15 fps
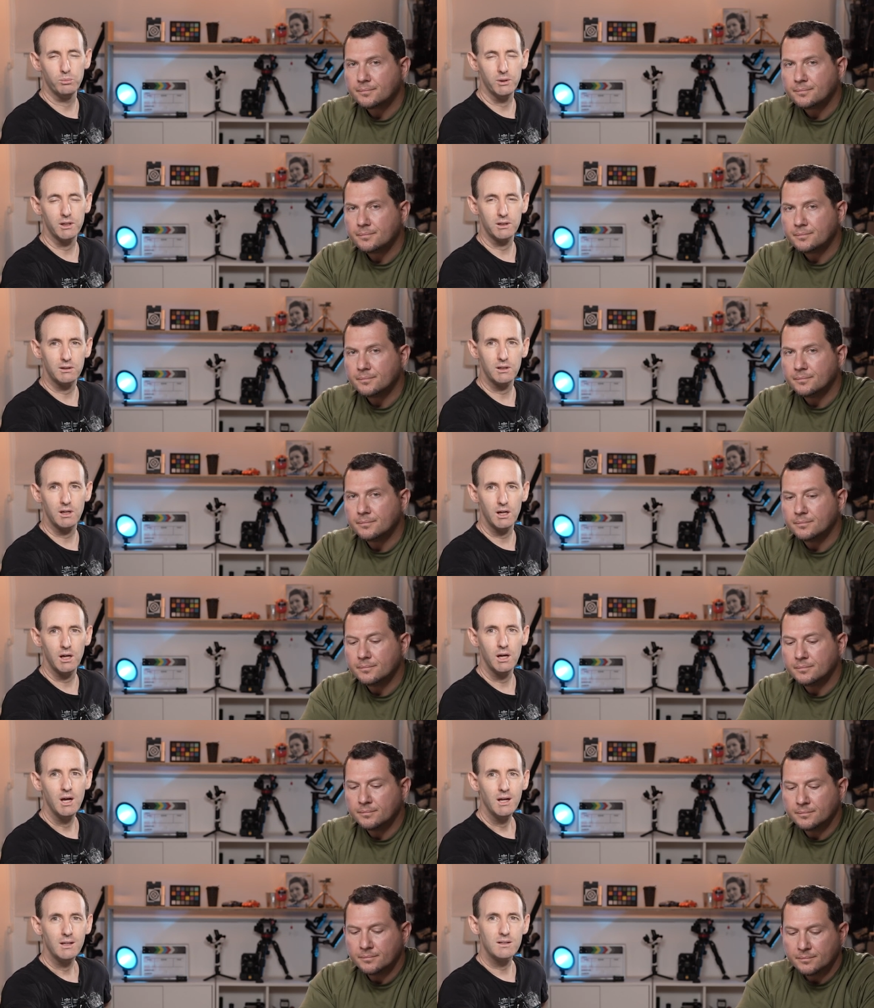Speaker 1: But uh,
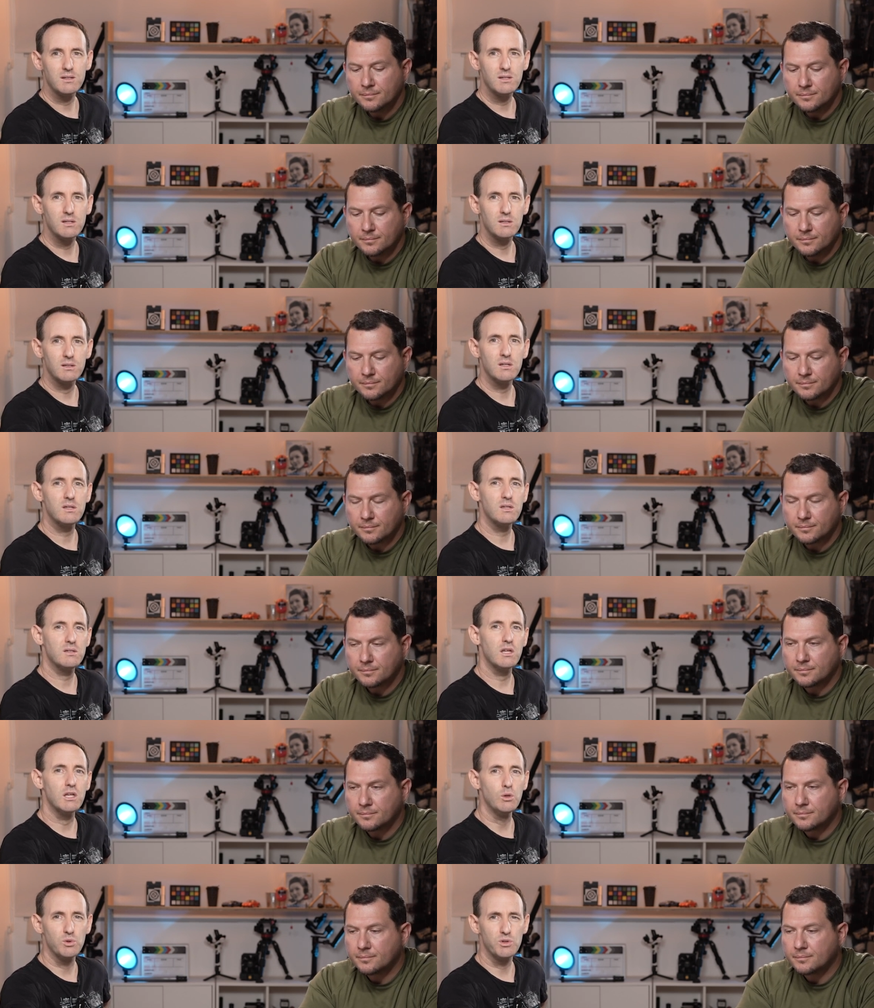this is this is
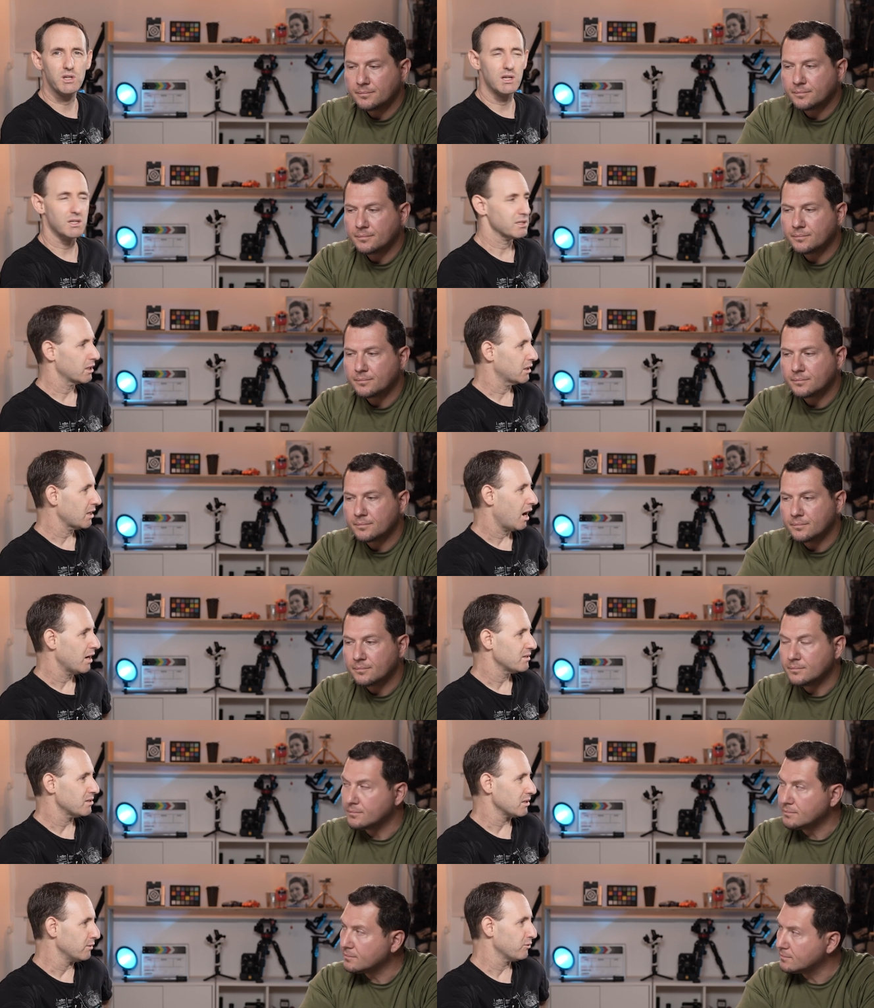the use case that I
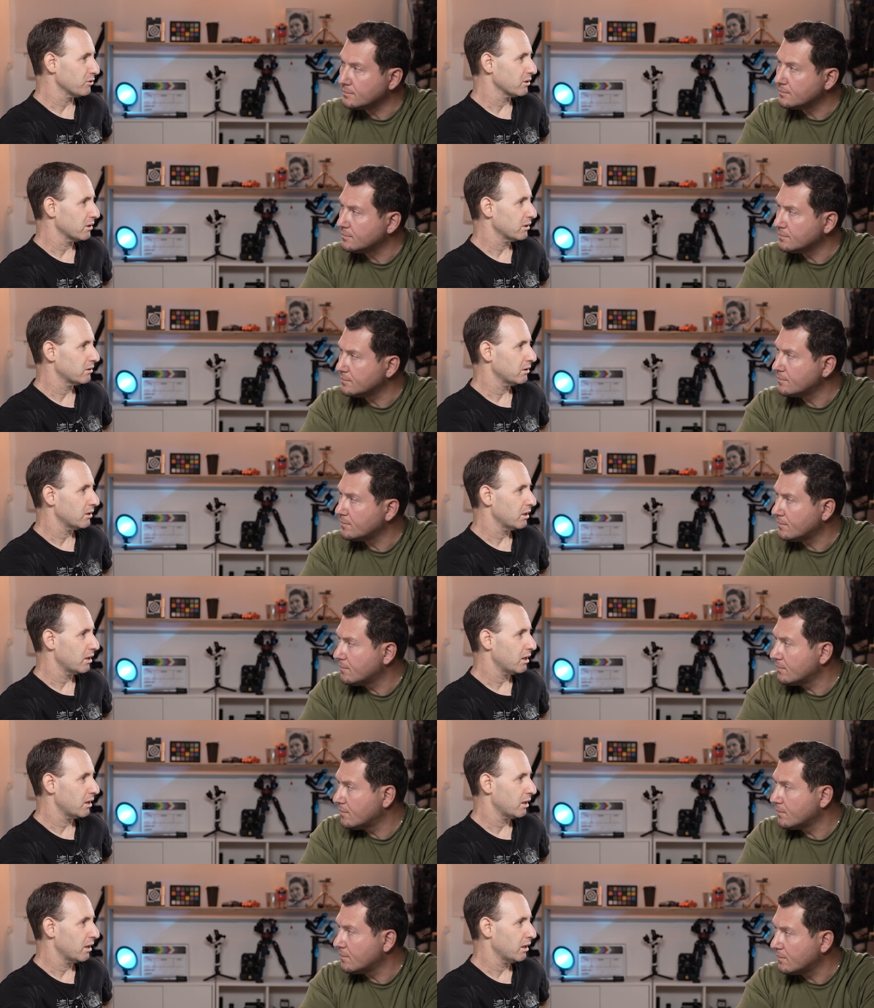see for it,
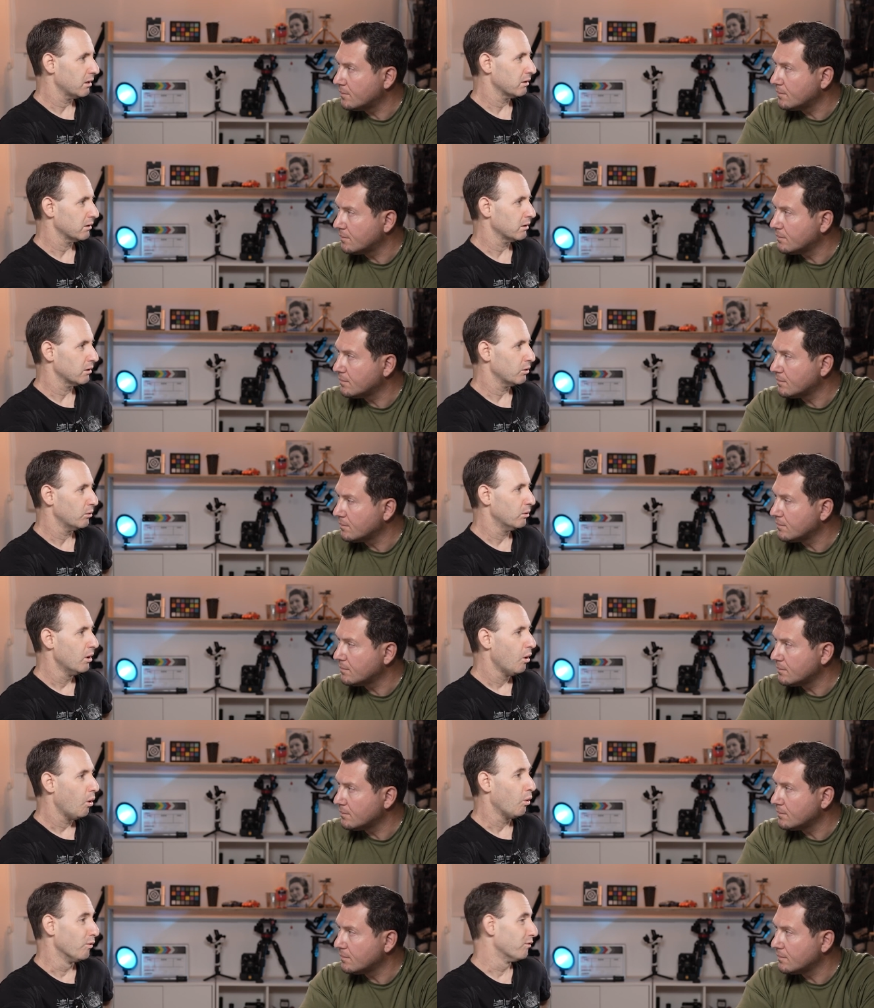uh, you know,
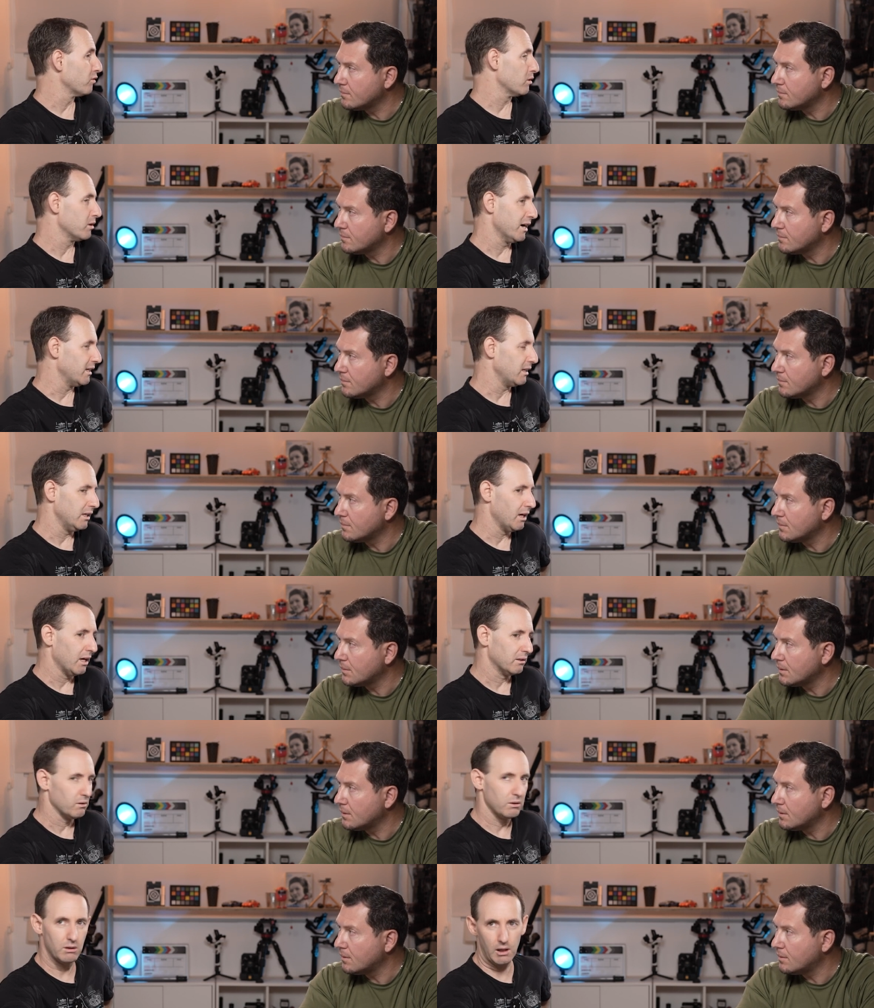over any
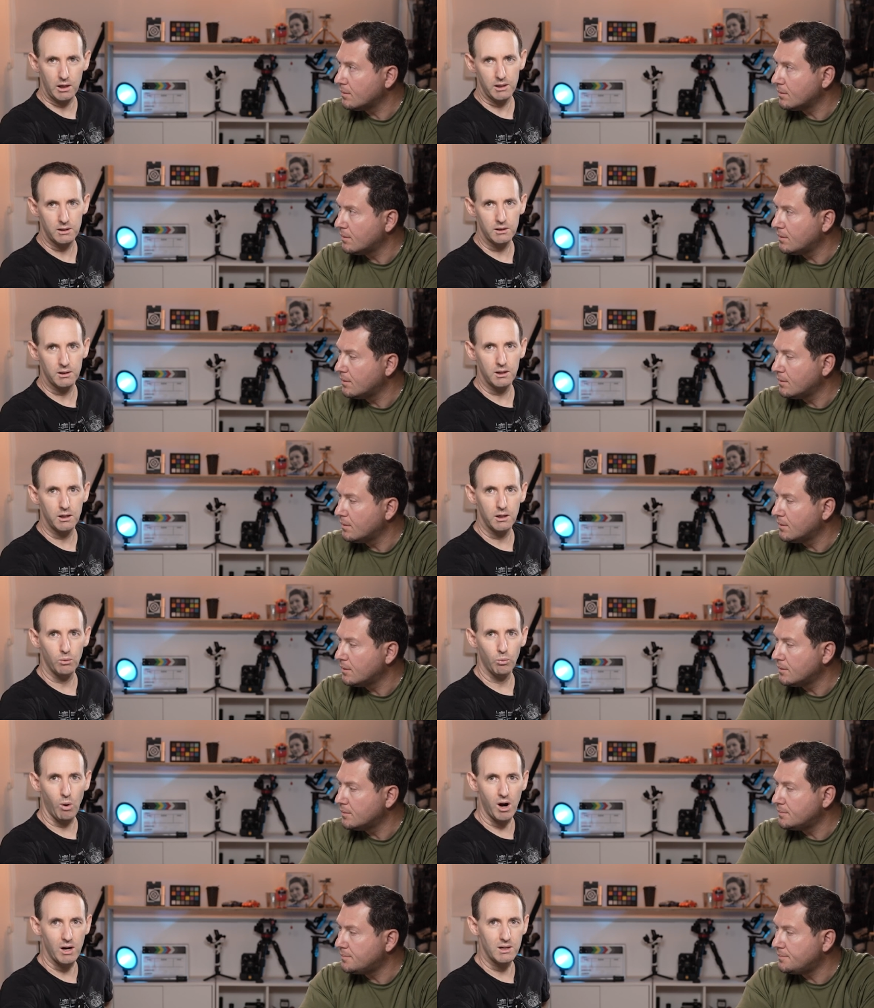other like uh,
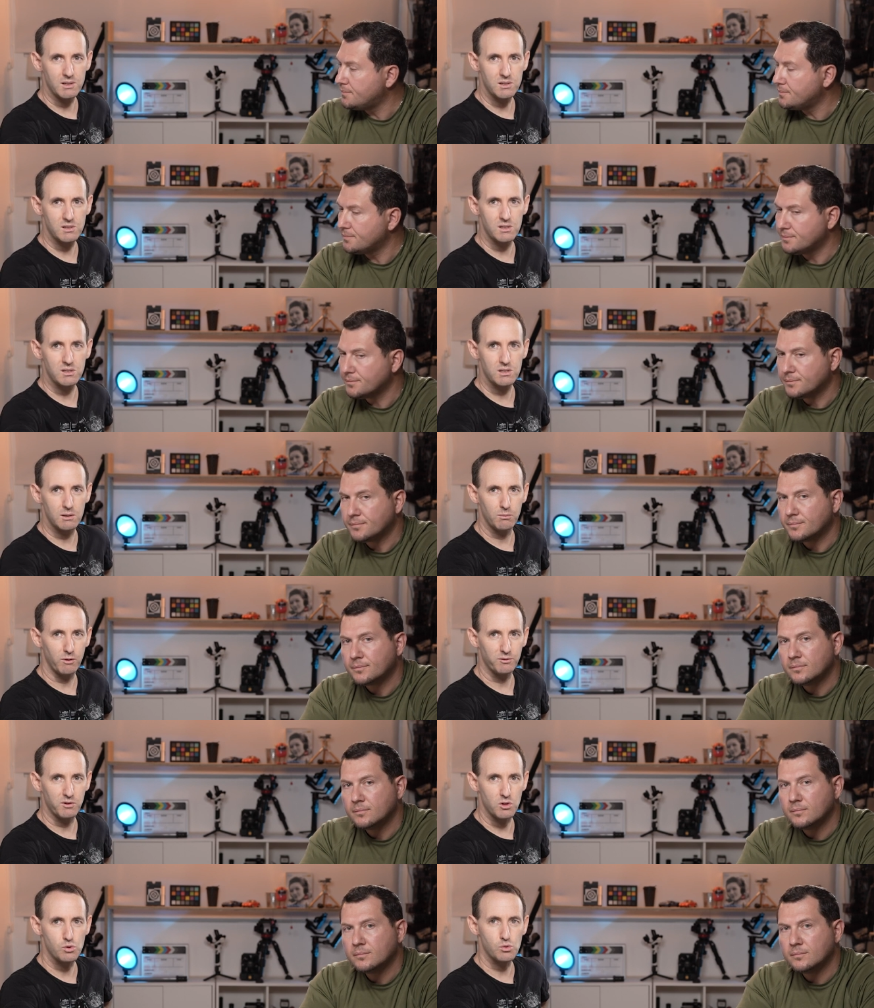wireless system
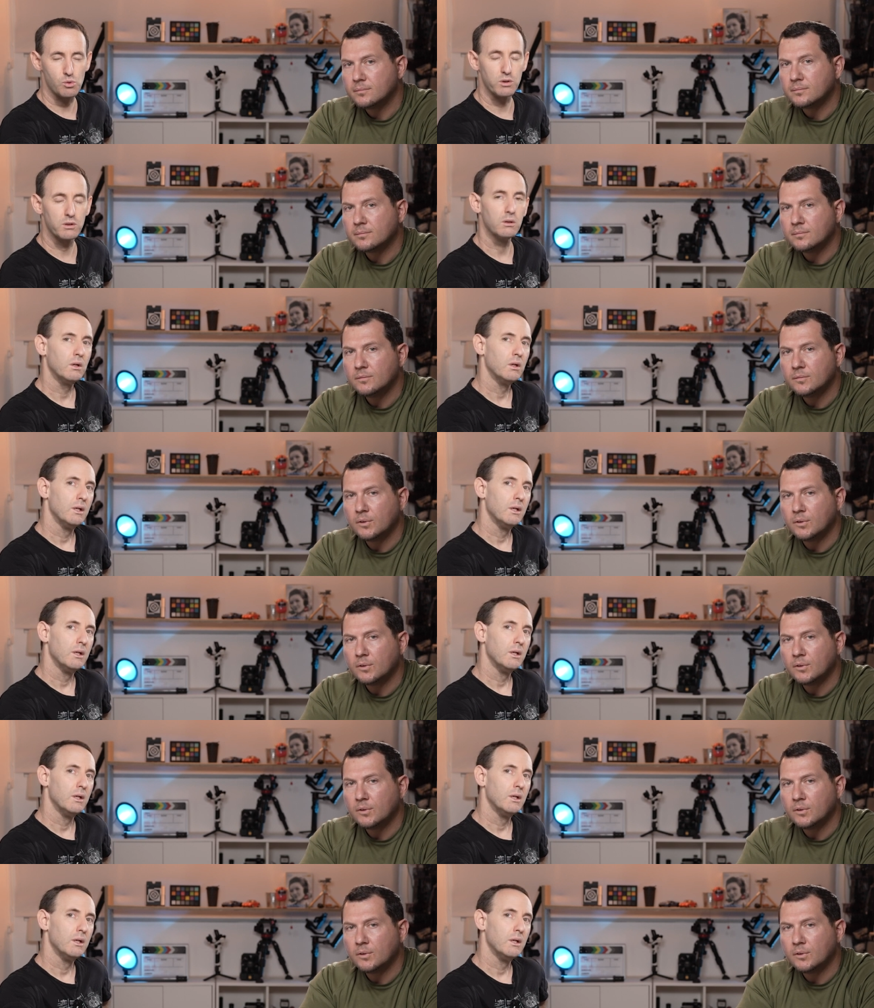of this sort.